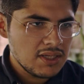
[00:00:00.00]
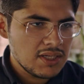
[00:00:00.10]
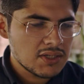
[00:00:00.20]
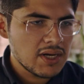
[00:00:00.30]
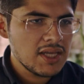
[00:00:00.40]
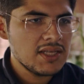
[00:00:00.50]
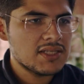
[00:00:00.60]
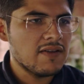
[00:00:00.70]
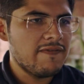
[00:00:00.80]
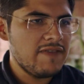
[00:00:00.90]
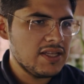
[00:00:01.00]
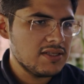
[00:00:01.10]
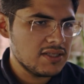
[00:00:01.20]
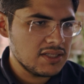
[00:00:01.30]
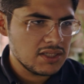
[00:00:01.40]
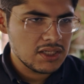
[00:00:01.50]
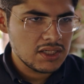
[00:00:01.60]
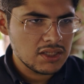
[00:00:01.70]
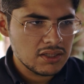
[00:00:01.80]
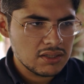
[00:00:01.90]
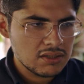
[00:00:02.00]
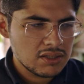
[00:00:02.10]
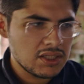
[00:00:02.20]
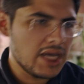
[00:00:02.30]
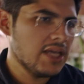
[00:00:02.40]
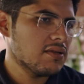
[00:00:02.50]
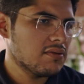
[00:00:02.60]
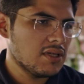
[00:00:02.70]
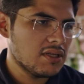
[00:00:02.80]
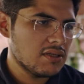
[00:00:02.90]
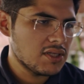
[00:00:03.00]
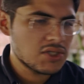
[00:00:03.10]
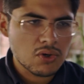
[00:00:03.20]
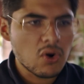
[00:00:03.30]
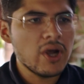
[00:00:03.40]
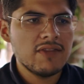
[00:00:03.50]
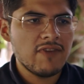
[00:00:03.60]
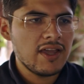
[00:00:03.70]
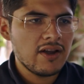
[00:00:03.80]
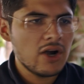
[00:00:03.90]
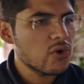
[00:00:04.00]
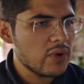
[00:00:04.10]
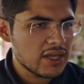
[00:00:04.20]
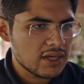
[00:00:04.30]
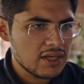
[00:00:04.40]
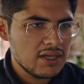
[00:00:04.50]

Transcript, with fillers: The tragedies of being uh, shaken and destroyed by an earthquake,